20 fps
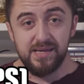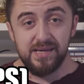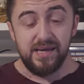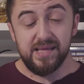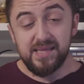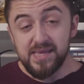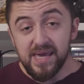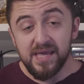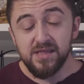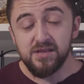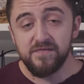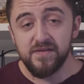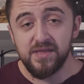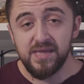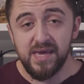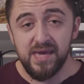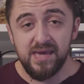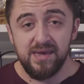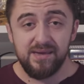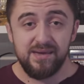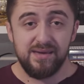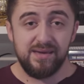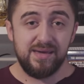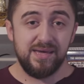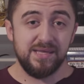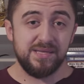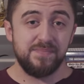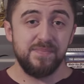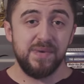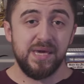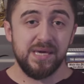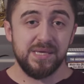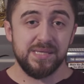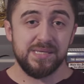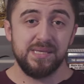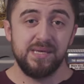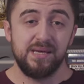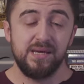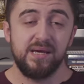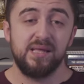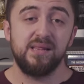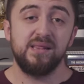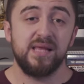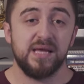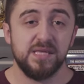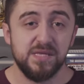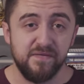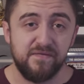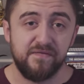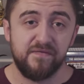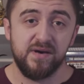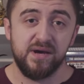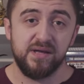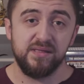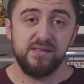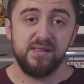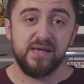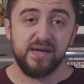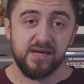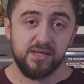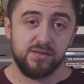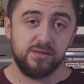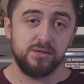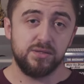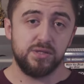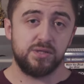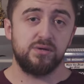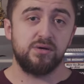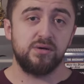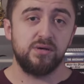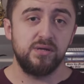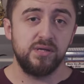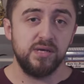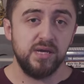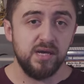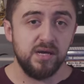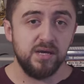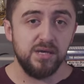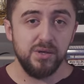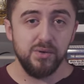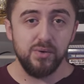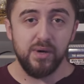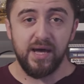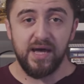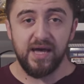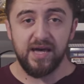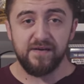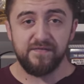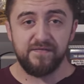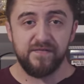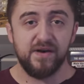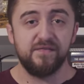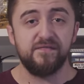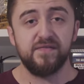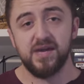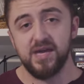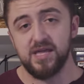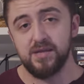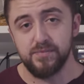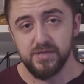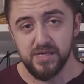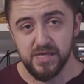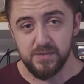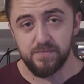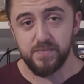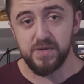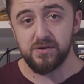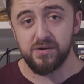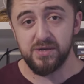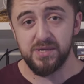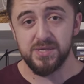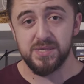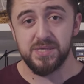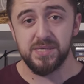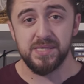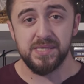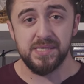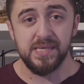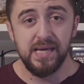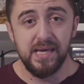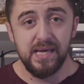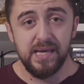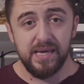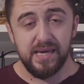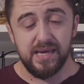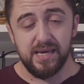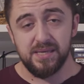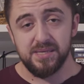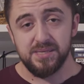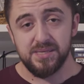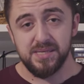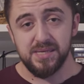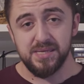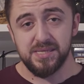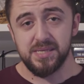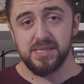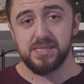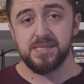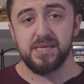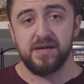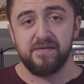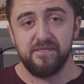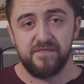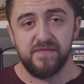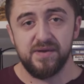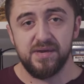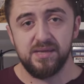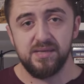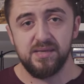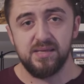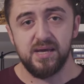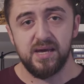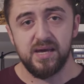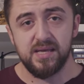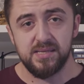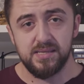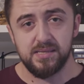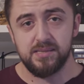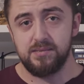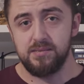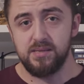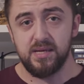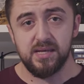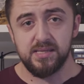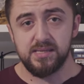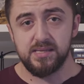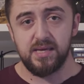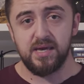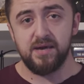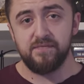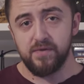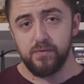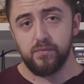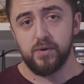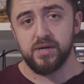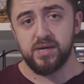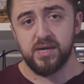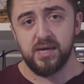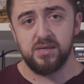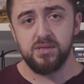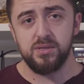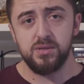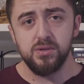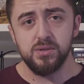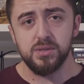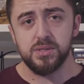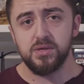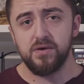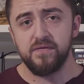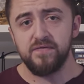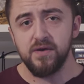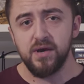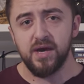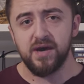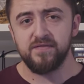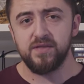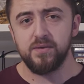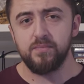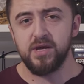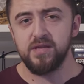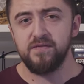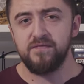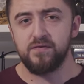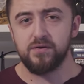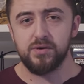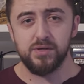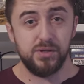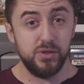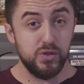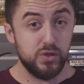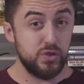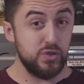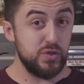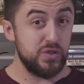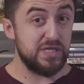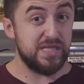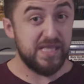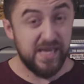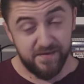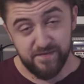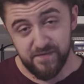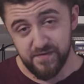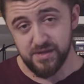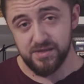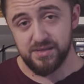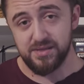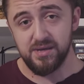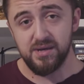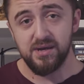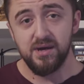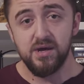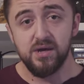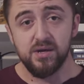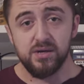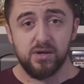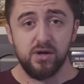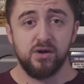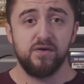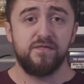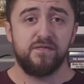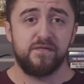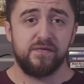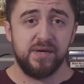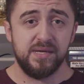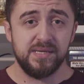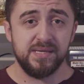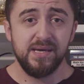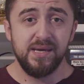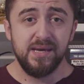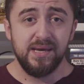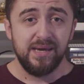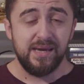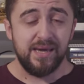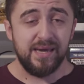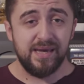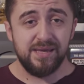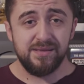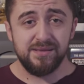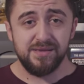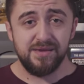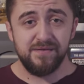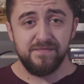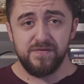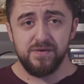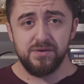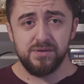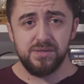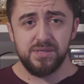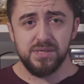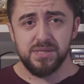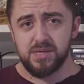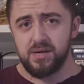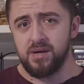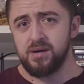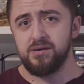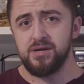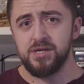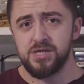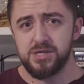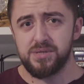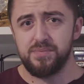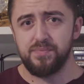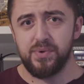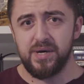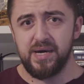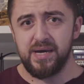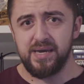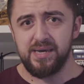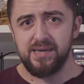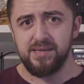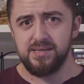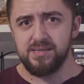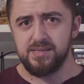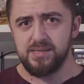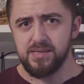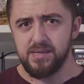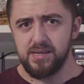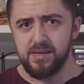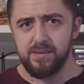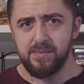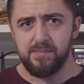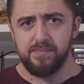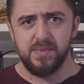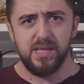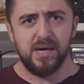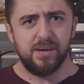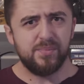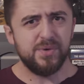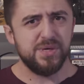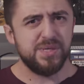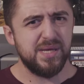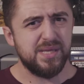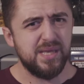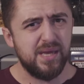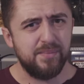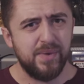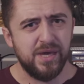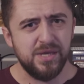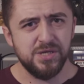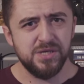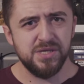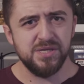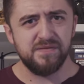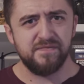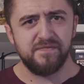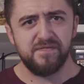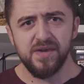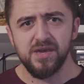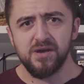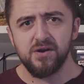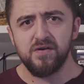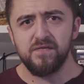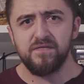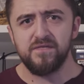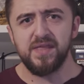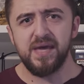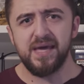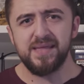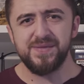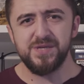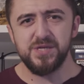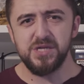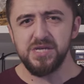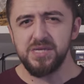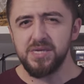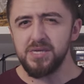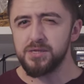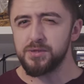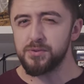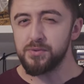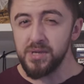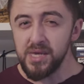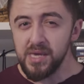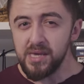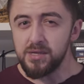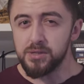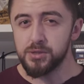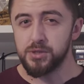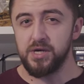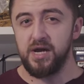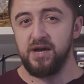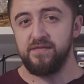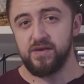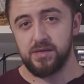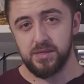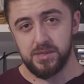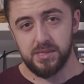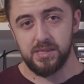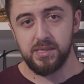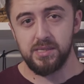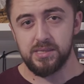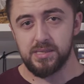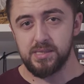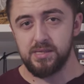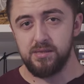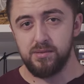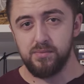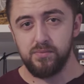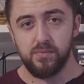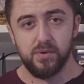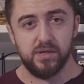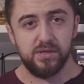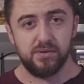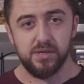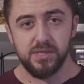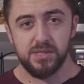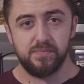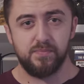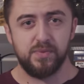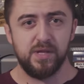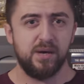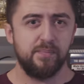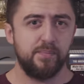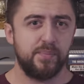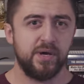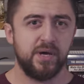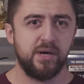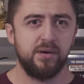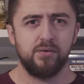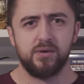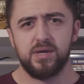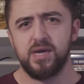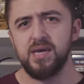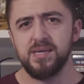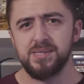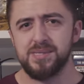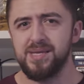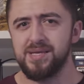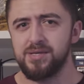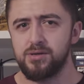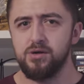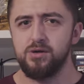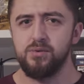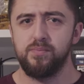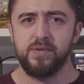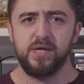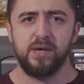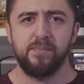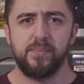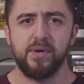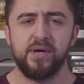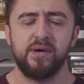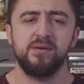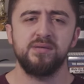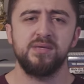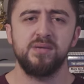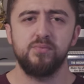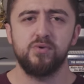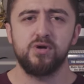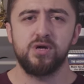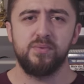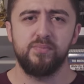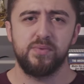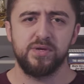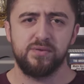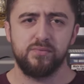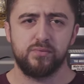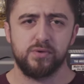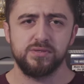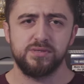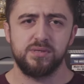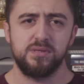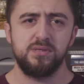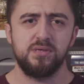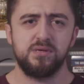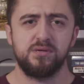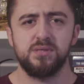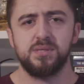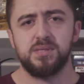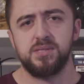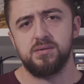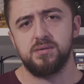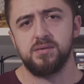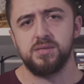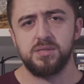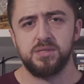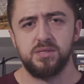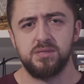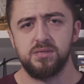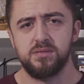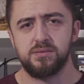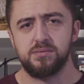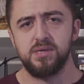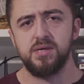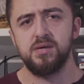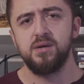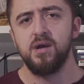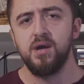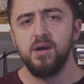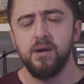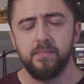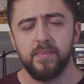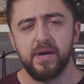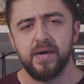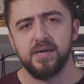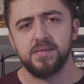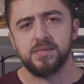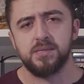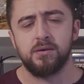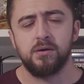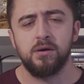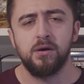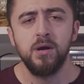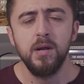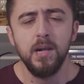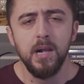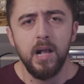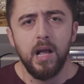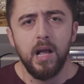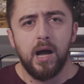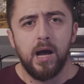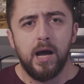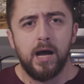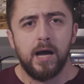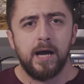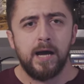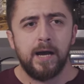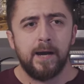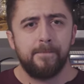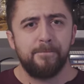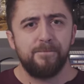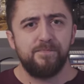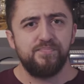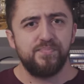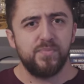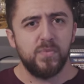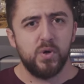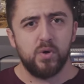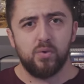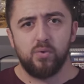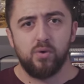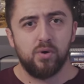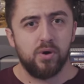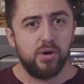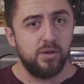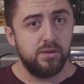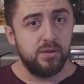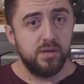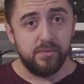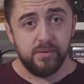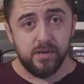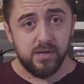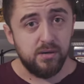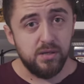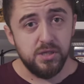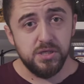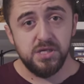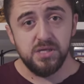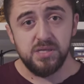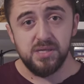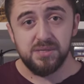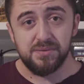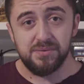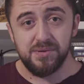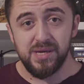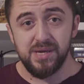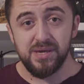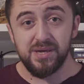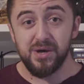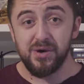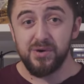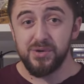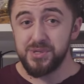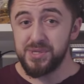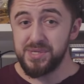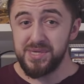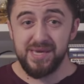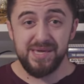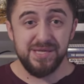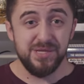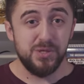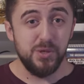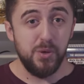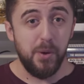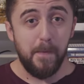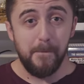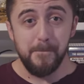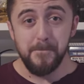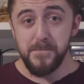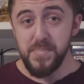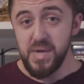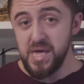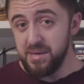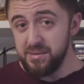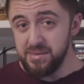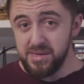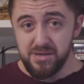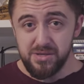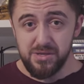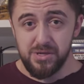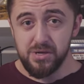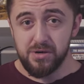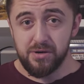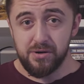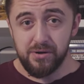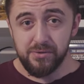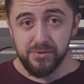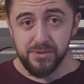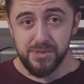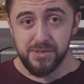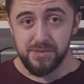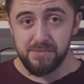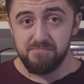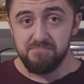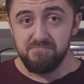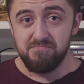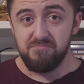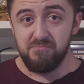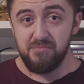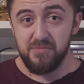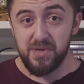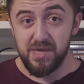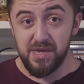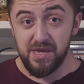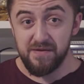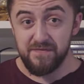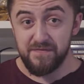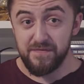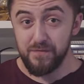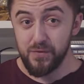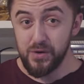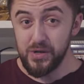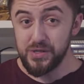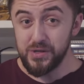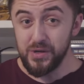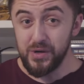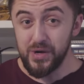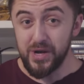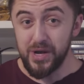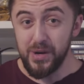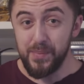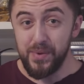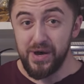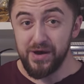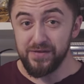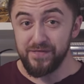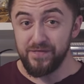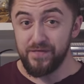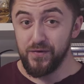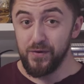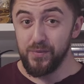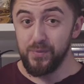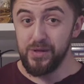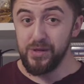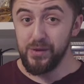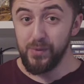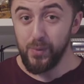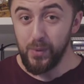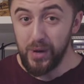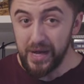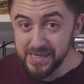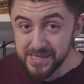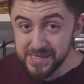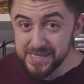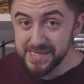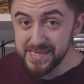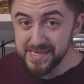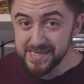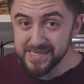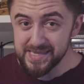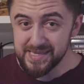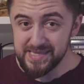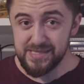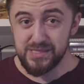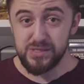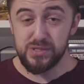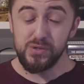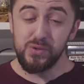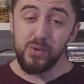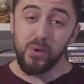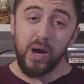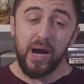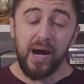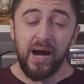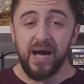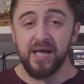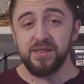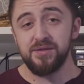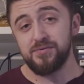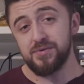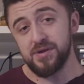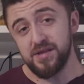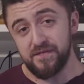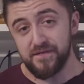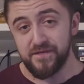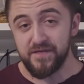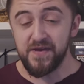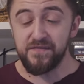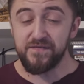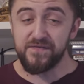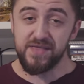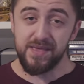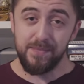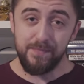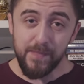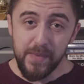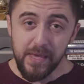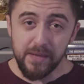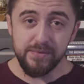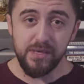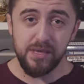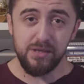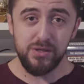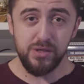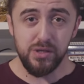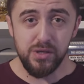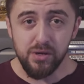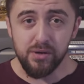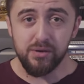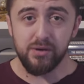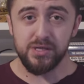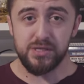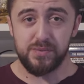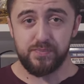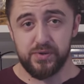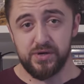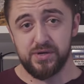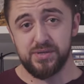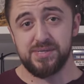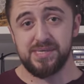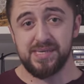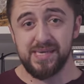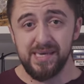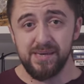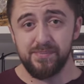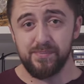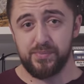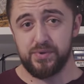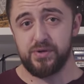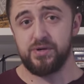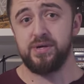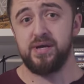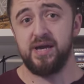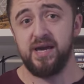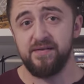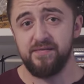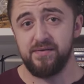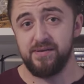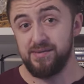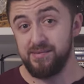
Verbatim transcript: At the end of the day, it makes lots of fun. Like I told you earlier, you have unforgettable experiences and this is something that not everyone can do. So if you have the money for it, you should definitely go for it. And if you're discouraged by the numbers that I mentioned, think of that GT3 driving season, whether it's Blancpain, okay, it's not called Blancpain anymore, but the World Endurance Series GT3 by SRO, um, or Nürburgring GT3 goes into a million euros if we talk about Formula One season, 250 million euros per team per uh,